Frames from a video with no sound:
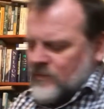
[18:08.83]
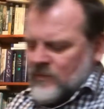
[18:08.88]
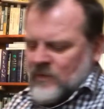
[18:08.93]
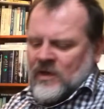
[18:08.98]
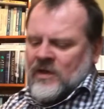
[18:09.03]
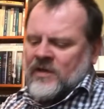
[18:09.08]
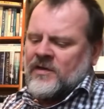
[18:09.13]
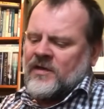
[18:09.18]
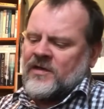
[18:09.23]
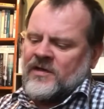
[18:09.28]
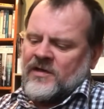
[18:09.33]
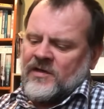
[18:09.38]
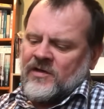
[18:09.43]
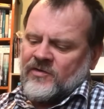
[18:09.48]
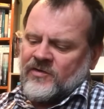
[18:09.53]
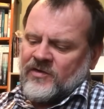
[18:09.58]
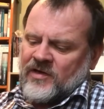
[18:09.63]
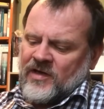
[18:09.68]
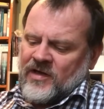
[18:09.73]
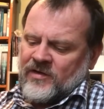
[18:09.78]
And then
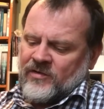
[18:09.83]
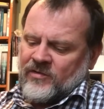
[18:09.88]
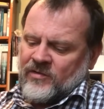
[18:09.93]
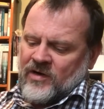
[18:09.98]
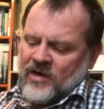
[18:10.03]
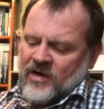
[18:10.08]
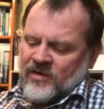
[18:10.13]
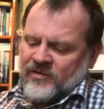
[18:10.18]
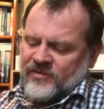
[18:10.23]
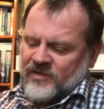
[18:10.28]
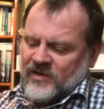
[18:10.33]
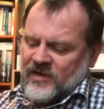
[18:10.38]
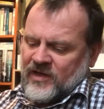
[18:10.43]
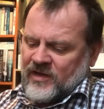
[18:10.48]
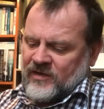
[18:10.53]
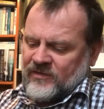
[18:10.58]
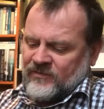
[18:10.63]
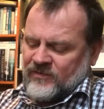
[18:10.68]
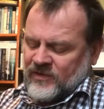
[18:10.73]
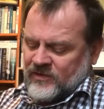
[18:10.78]
there's another
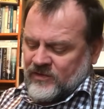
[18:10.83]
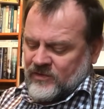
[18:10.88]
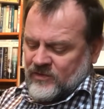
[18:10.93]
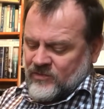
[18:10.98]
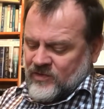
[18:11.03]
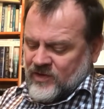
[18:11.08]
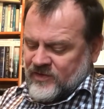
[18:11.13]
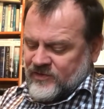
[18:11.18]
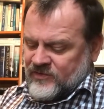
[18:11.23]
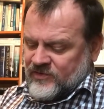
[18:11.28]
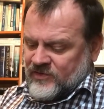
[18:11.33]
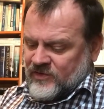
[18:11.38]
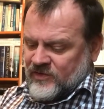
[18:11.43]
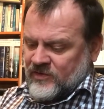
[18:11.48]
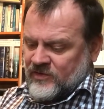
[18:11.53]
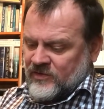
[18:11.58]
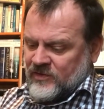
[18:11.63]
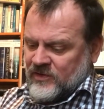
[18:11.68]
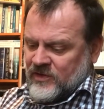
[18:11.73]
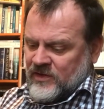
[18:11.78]
RCA Victor Red
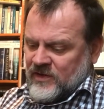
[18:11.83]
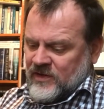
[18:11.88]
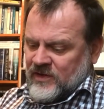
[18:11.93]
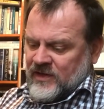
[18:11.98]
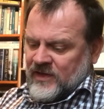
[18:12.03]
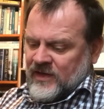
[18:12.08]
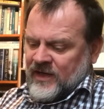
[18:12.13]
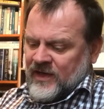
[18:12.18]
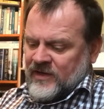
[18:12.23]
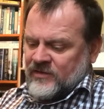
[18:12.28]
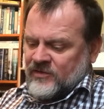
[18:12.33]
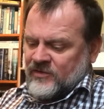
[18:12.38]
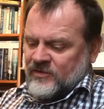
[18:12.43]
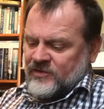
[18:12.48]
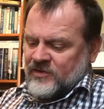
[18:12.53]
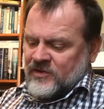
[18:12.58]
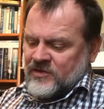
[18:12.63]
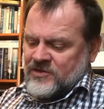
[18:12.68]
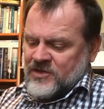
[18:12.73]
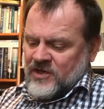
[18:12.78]
Seal, Handel's
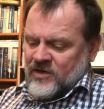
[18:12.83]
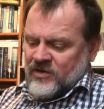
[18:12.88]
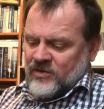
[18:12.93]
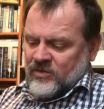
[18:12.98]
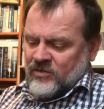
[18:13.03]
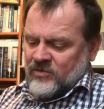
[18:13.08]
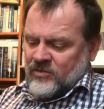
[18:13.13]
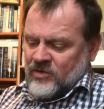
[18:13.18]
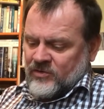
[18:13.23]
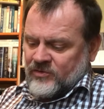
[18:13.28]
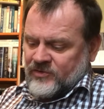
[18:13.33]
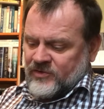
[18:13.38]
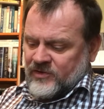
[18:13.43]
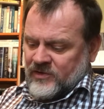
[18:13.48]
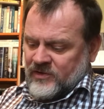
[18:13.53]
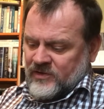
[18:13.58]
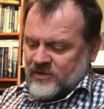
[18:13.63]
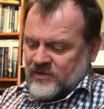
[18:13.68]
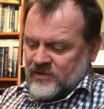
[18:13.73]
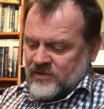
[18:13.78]
Concerto
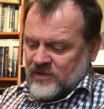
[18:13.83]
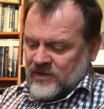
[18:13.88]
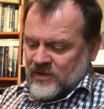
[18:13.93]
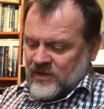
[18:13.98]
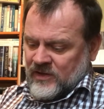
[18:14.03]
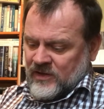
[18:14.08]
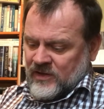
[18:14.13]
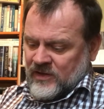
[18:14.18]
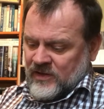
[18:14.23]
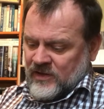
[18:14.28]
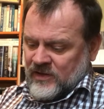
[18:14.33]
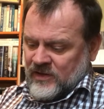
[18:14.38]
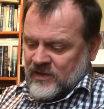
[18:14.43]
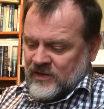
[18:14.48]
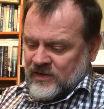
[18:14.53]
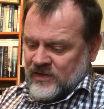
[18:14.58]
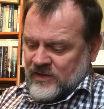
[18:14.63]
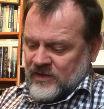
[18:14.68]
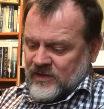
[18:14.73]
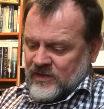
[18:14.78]
Grossi,
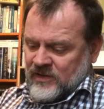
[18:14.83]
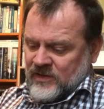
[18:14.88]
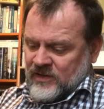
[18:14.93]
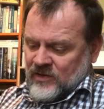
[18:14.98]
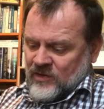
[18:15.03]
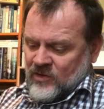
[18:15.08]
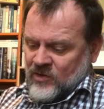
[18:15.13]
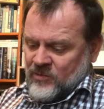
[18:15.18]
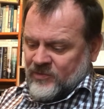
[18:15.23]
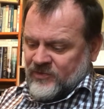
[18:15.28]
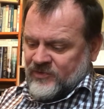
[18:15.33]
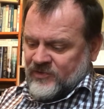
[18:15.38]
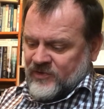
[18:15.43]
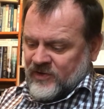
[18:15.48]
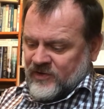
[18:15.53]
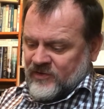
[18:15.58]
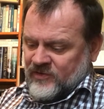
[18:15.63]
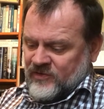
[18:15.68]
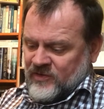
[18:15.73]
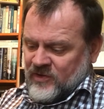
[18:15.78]
Opus
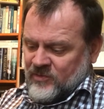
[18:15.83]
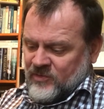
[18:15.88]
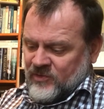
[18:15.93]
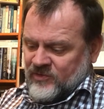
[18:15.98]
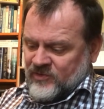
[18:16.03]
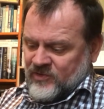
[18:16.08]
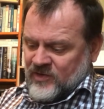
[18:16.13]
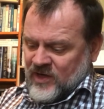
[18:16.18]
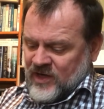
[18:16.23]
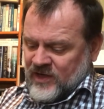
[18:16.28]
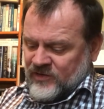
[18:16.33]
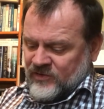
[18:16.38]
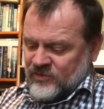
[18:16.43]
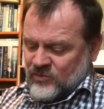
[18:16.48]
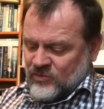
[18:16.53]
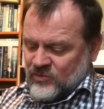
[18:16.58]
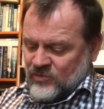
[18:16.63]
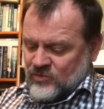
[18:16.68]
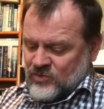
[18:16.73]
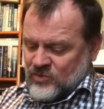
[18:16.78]
6, numbers 9
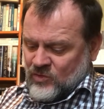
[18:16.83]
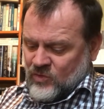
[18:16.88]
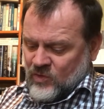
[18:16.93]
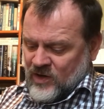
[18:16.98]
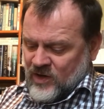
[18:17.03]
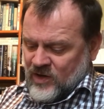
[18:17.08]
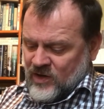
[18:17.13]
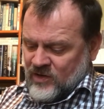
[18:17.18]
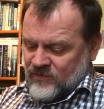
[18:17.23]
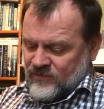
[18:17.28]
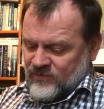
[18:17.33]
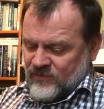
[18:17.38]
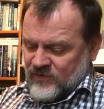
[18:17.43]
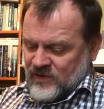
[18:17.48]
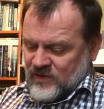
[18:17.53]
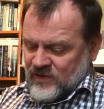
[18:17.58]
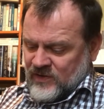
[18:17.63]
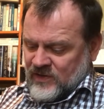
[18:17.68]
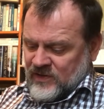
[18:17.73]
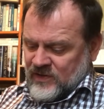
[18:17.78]
through 12,
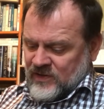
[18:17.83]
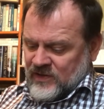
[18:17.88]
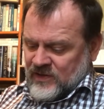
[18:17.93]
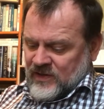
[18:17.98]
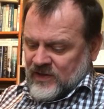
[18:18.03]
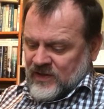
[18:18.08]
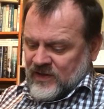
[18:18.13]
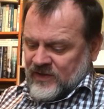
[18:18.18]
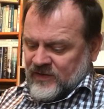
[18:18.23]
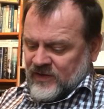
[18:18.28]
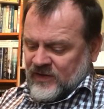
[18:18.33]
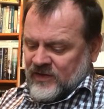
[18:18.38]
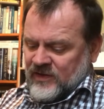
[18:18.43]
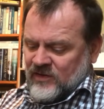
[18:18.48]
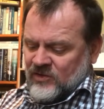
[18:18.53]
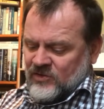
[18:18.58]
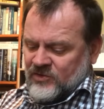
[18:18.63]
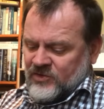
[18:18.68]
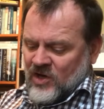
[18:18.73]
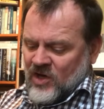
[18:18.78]
and the
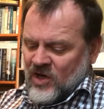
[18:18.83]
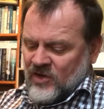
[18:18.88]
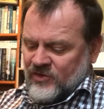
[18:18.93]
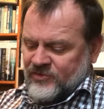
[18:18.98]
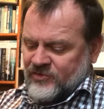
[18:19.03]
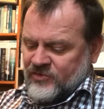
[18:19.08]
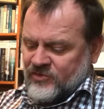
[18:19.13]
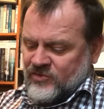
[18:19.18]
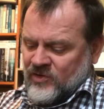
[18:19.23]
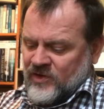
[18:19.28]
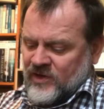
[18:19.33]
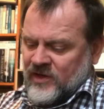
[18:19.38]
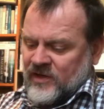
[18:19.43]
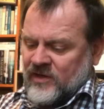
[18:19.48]
Guildhall String